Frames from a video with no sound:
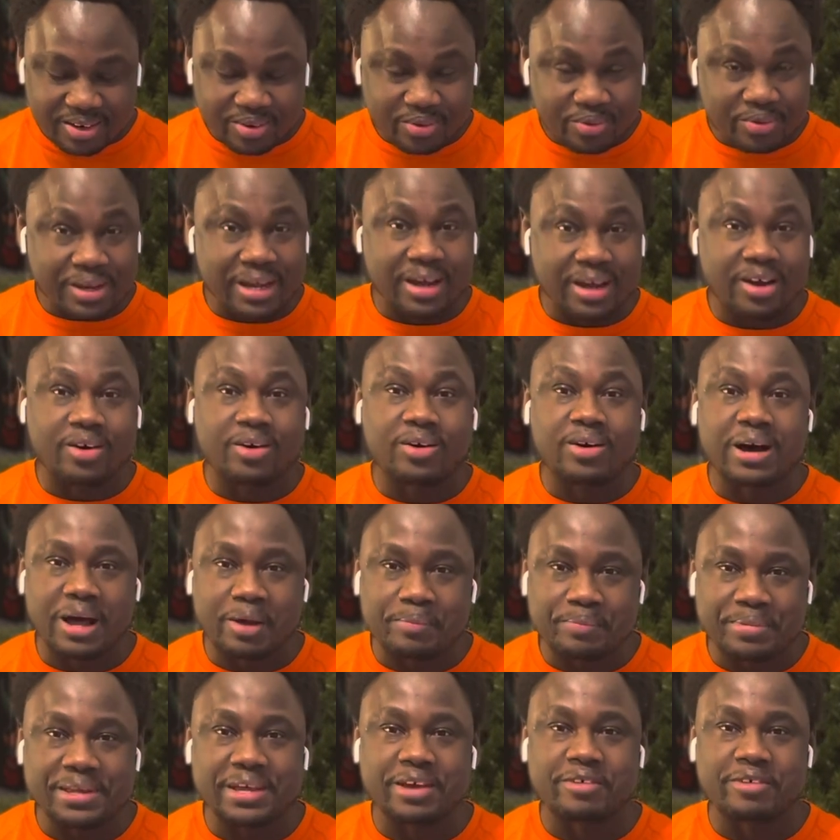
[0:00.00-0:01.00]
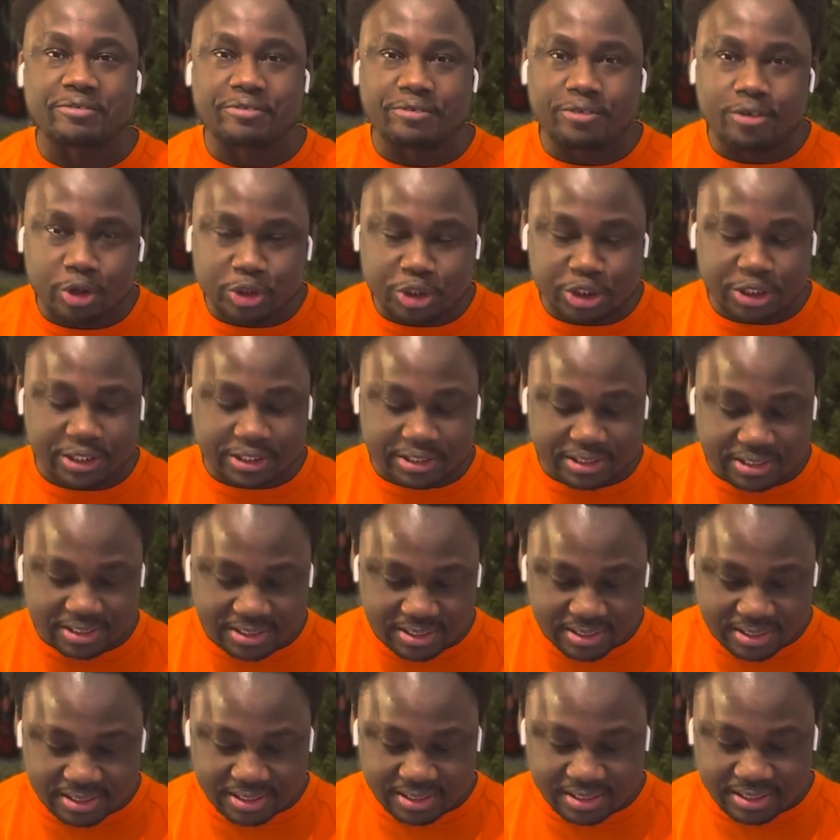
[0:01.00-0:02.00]
We are all happy and fortunate.
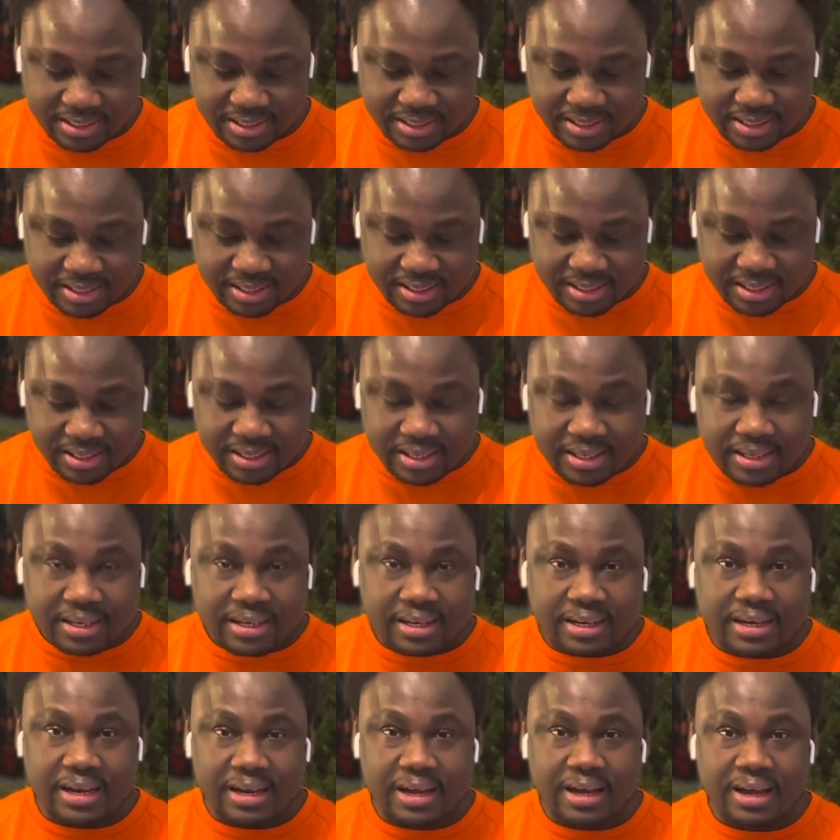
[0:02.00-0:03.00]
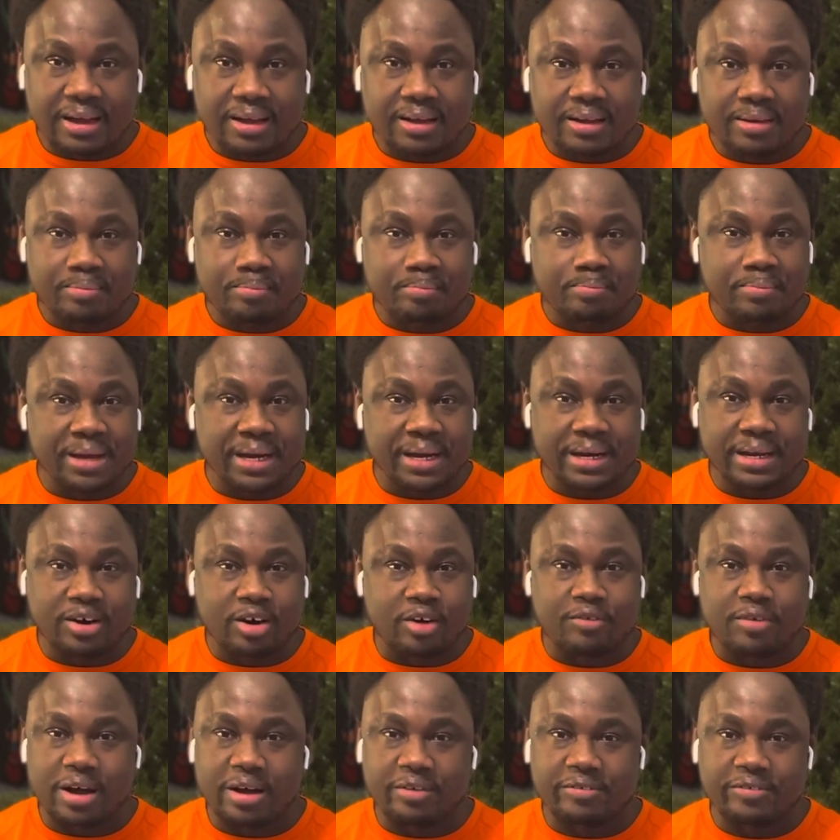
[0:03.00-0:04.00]
There are many
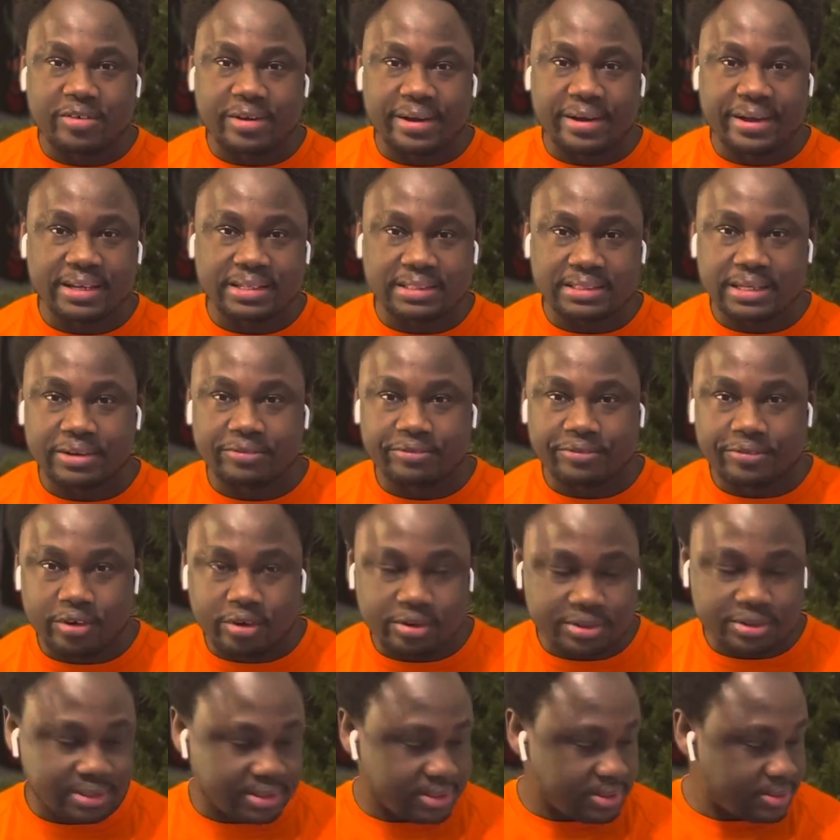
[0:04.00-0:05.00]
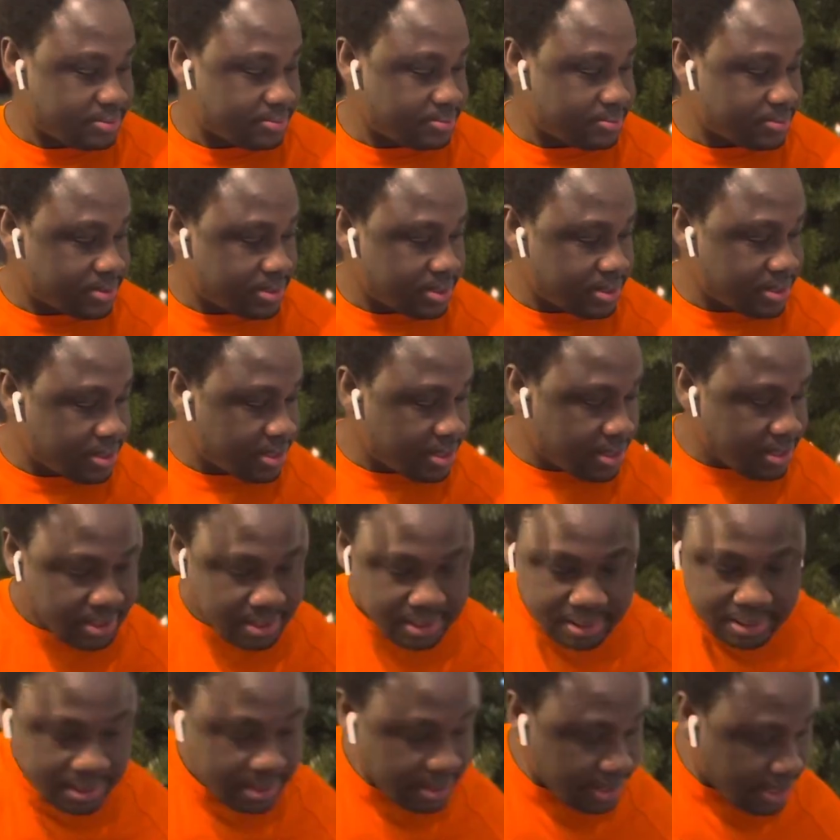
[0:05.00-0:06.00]
of our friends and folks
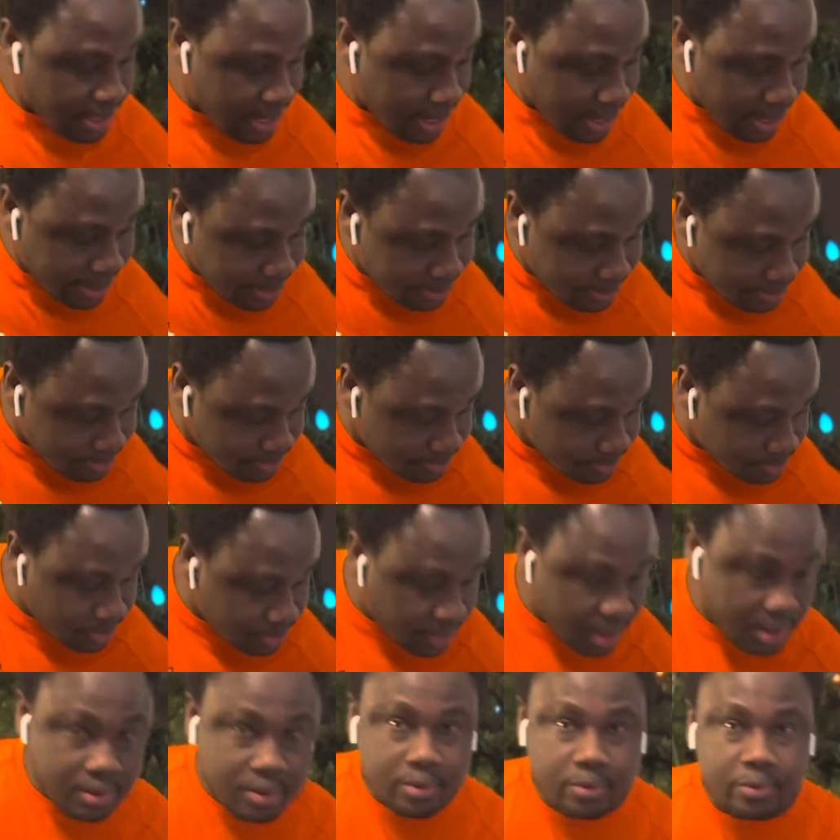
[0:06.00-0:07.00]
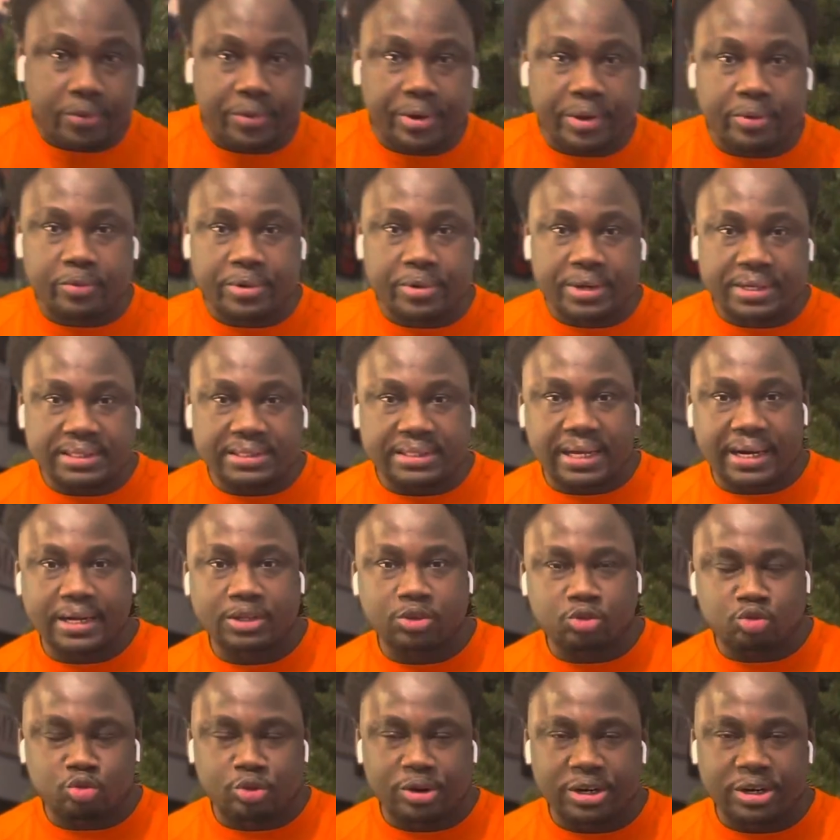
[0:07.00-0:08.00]
that we, we
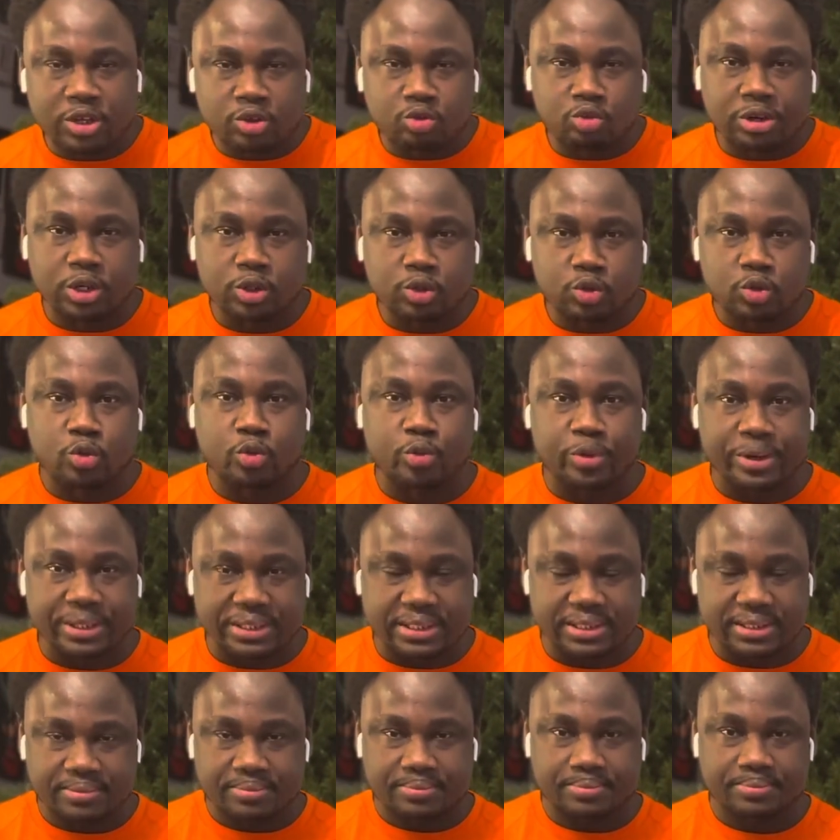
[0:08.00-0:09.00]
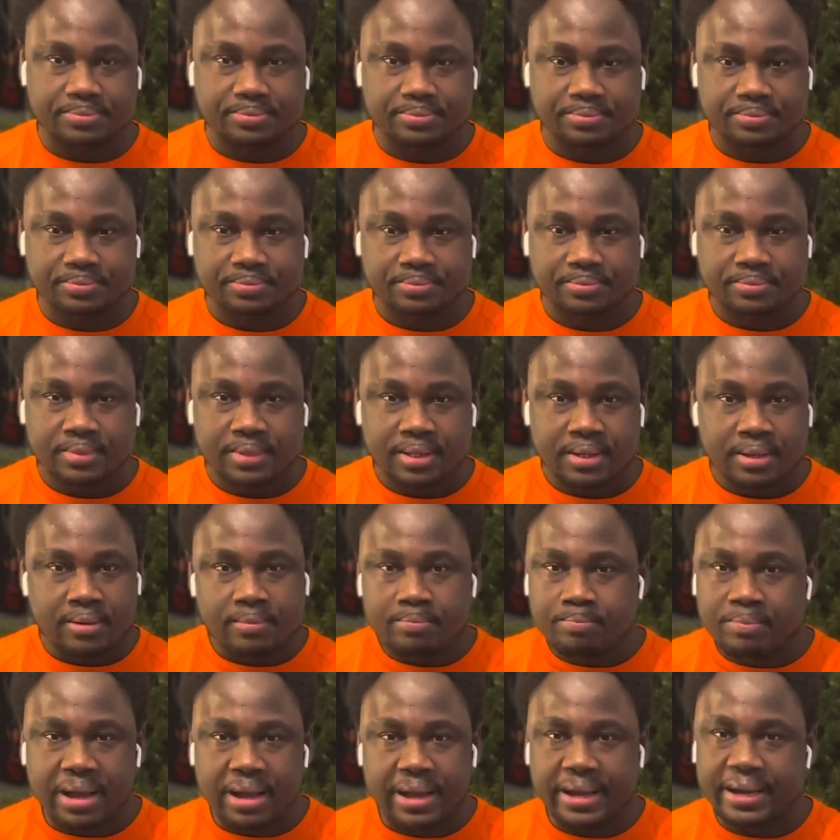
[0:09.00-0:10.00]
started 2022 with.
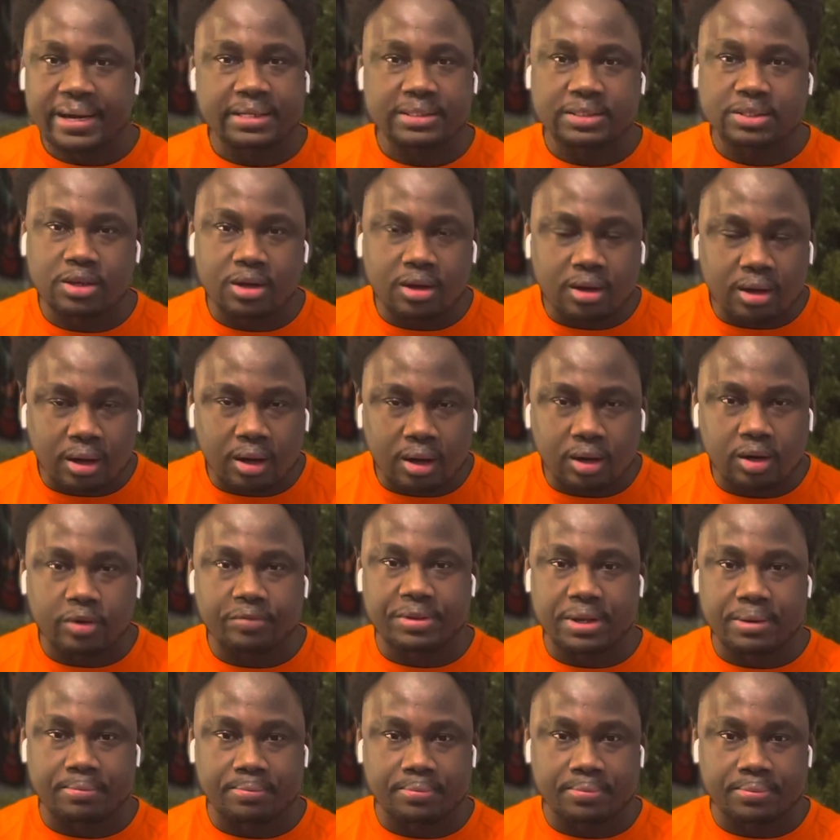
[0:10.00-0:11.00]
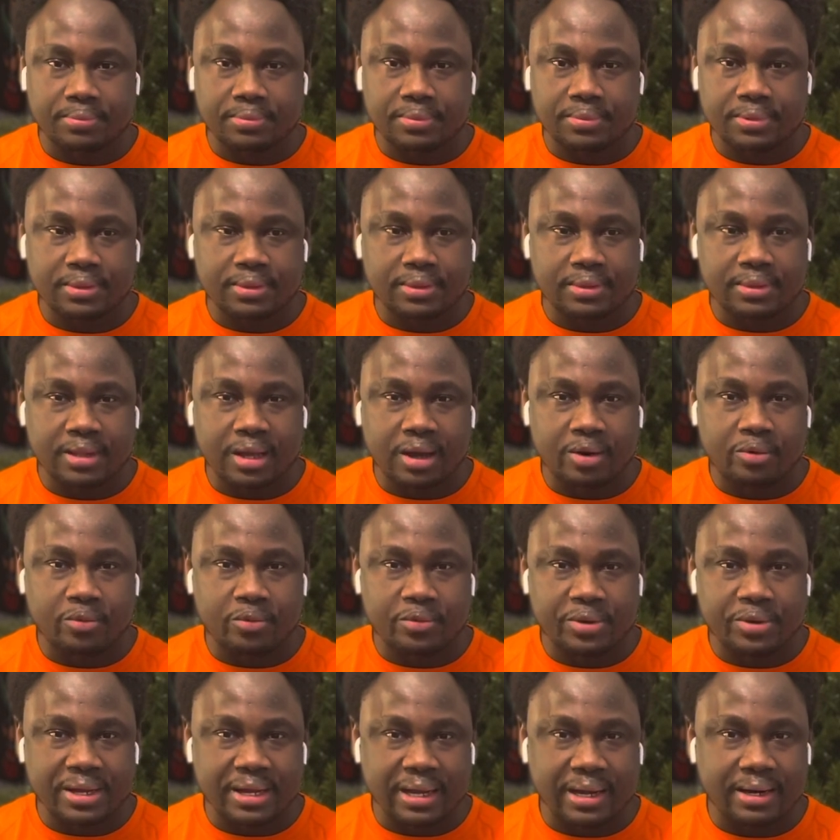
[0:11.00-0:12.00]
But it is not all of them that
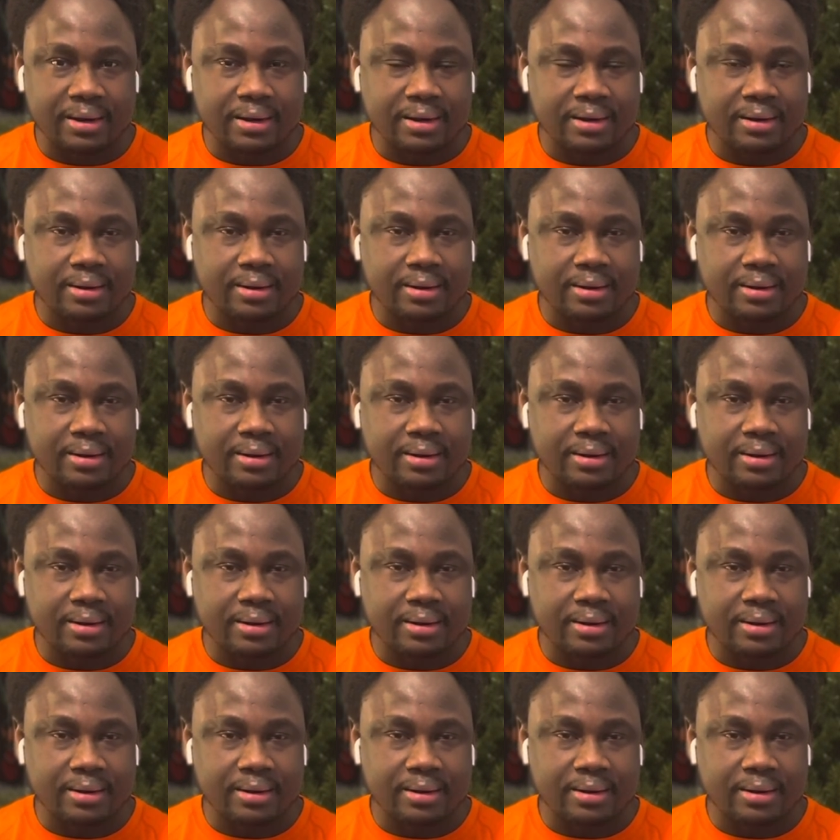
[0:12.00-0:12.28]
we can